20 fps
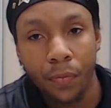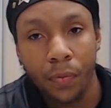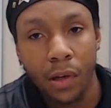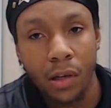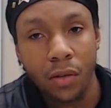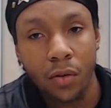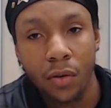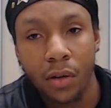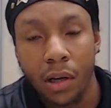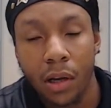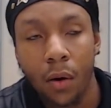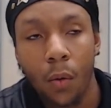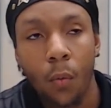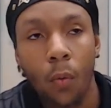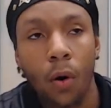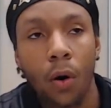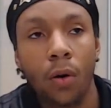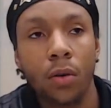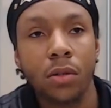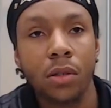It's going to get
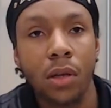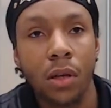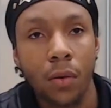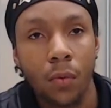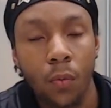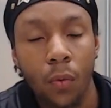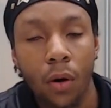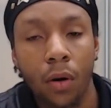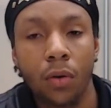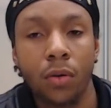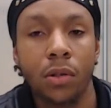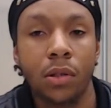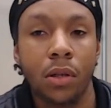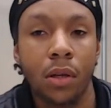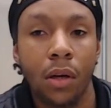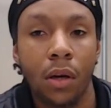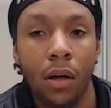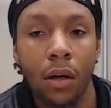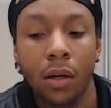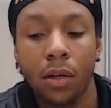worse and worse.
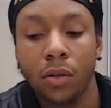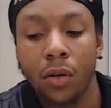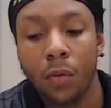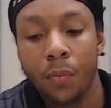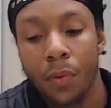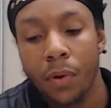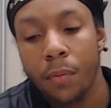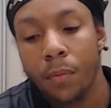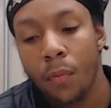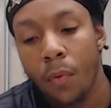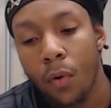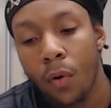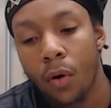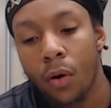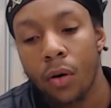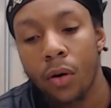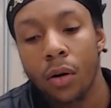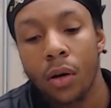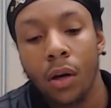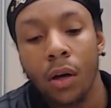It's going to be
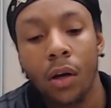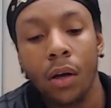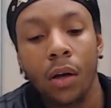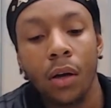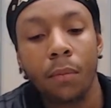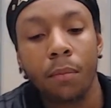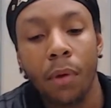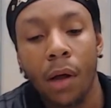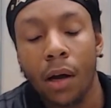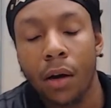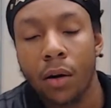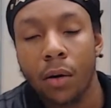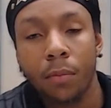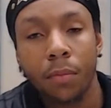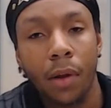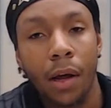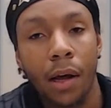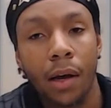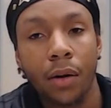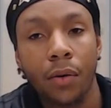more black on
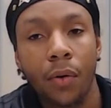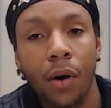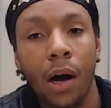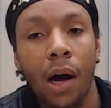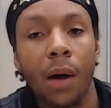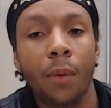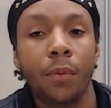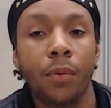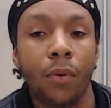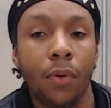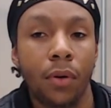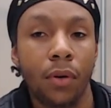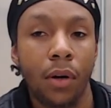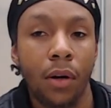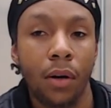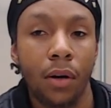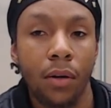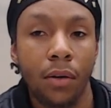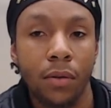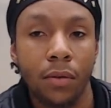black crime going on.